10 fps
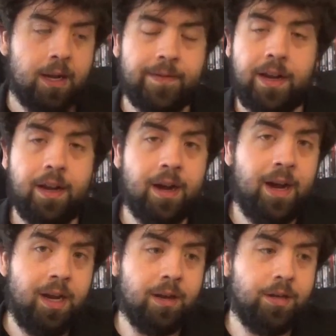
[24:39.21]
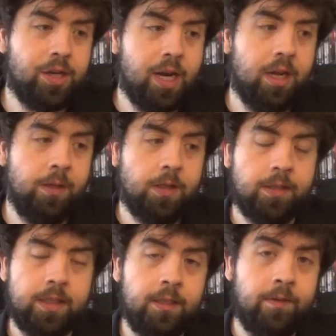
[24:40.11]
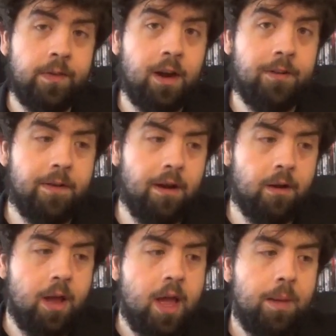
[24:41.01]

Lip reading: of a dying young child who is still very frail,